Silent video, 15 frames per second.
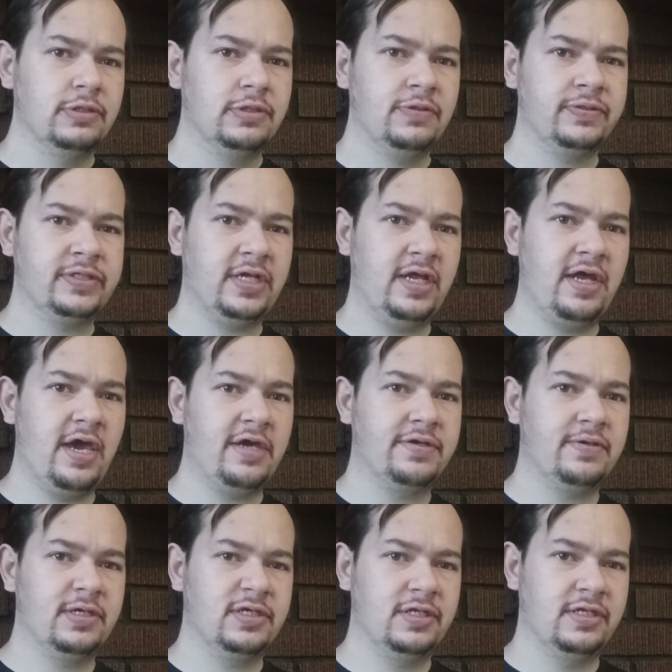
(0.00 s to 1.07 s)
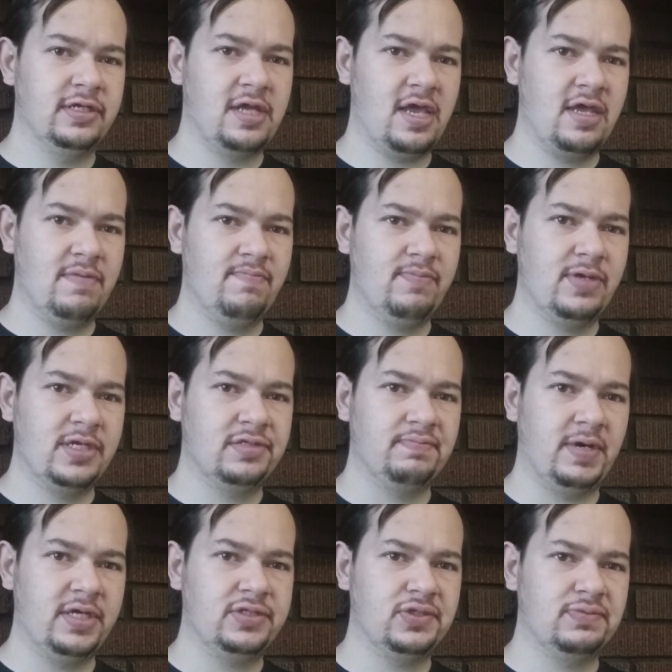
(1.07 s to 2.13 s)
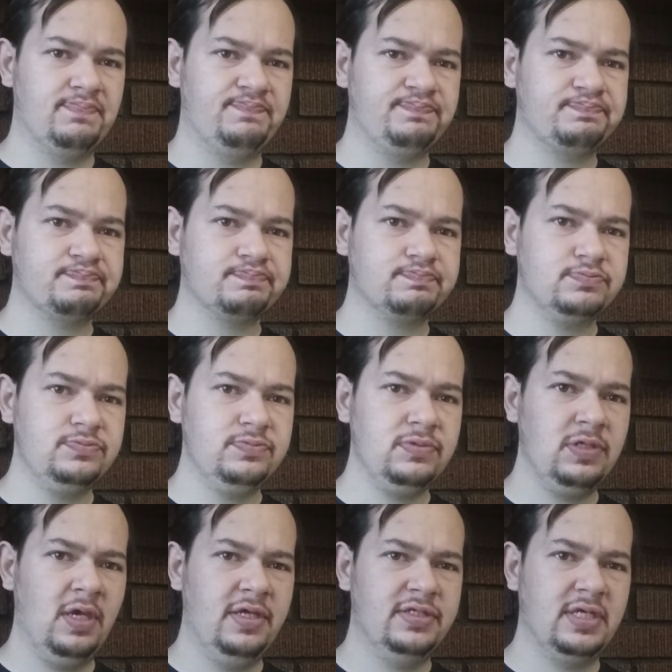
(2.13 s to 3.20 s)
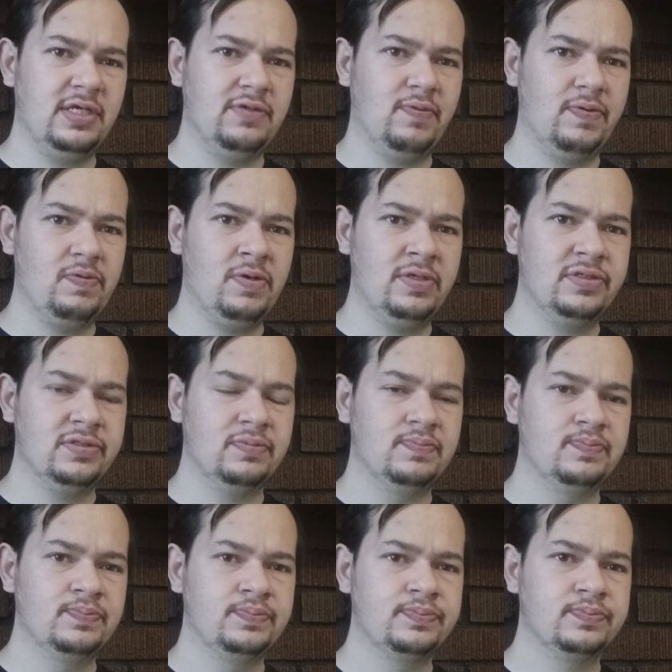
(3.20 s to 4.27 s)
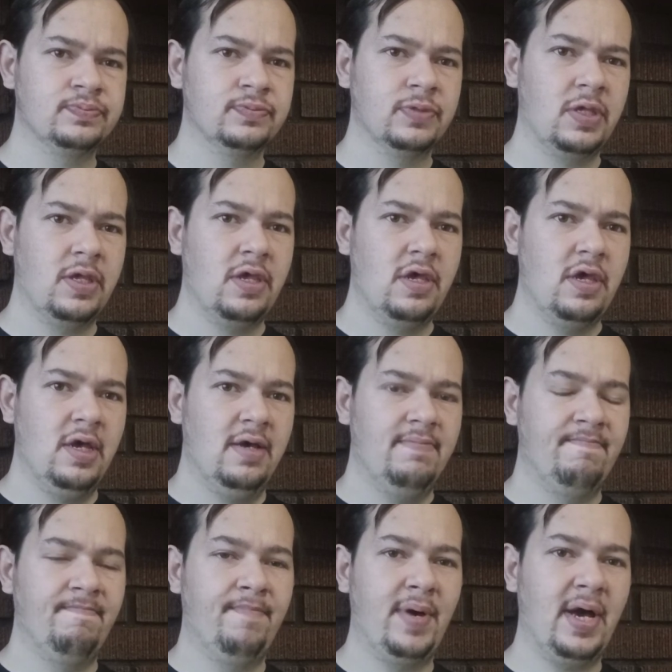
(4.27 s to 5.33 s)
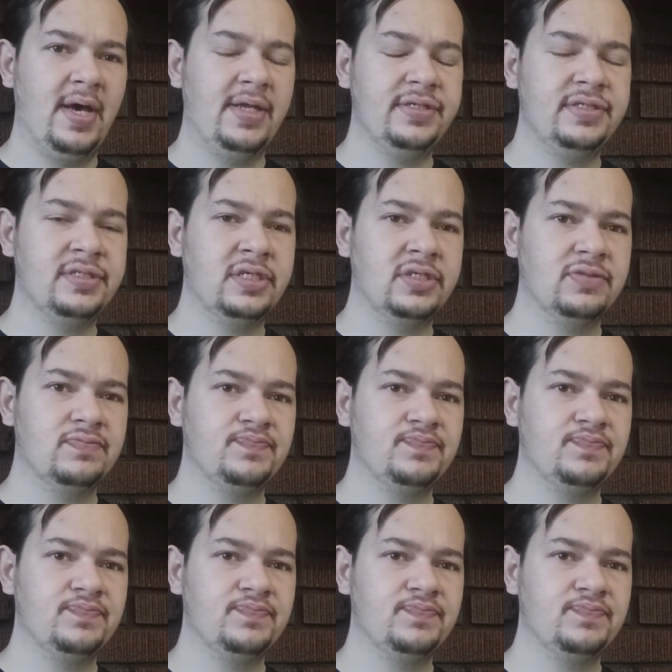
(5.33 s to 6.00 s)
so it's not accurate to the name as much as the other one was, but